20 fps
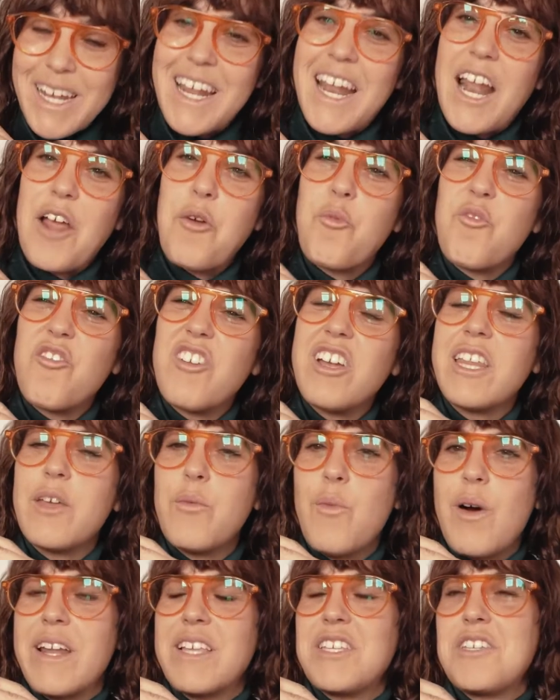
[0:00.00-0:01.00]
And I really
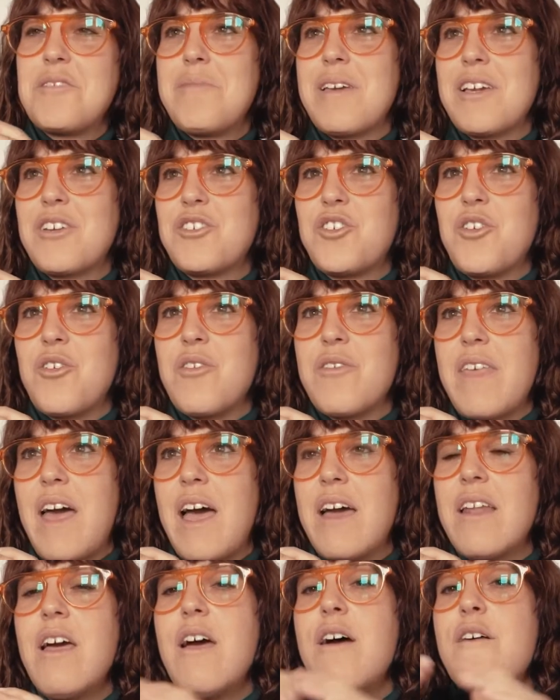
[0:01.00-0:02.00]
wanted to make sure
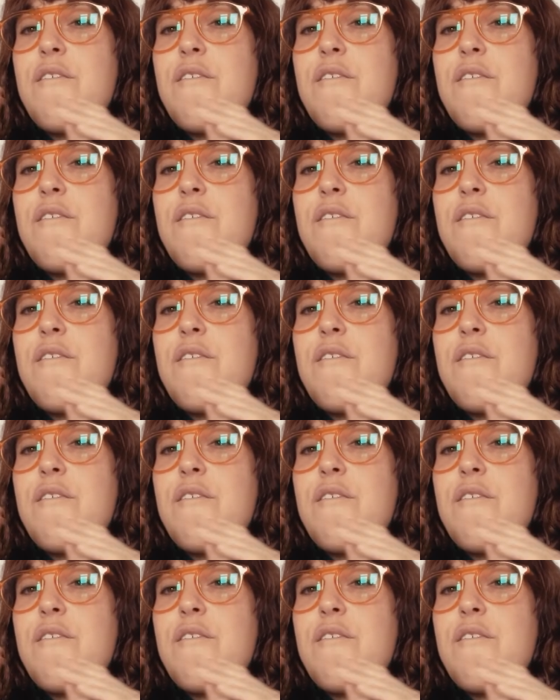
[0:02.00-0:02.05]
that